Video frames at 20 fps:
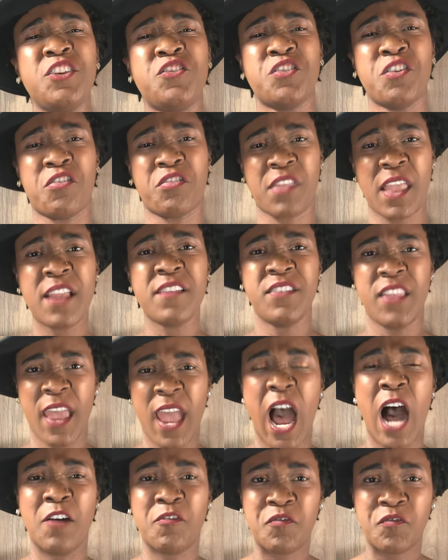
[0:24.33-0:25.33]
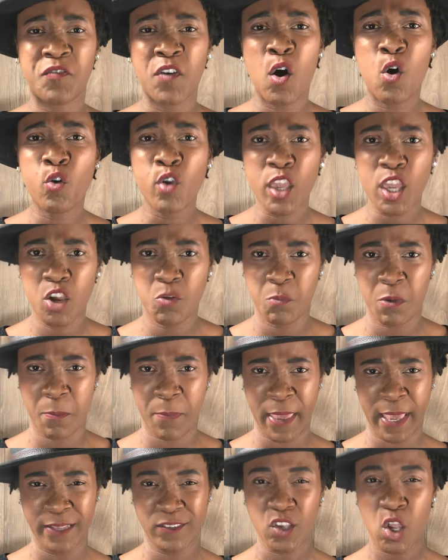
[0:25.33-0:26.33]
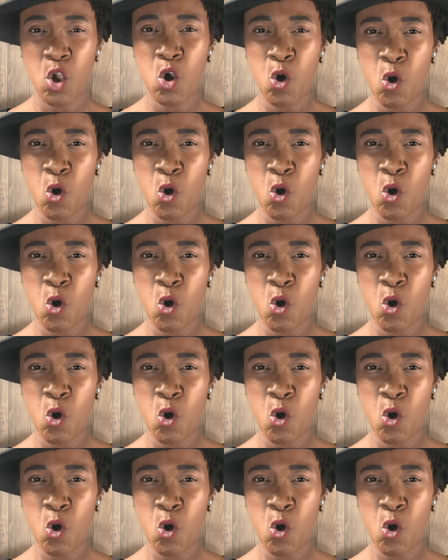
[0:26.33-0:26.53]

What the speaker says: to think they are full human beings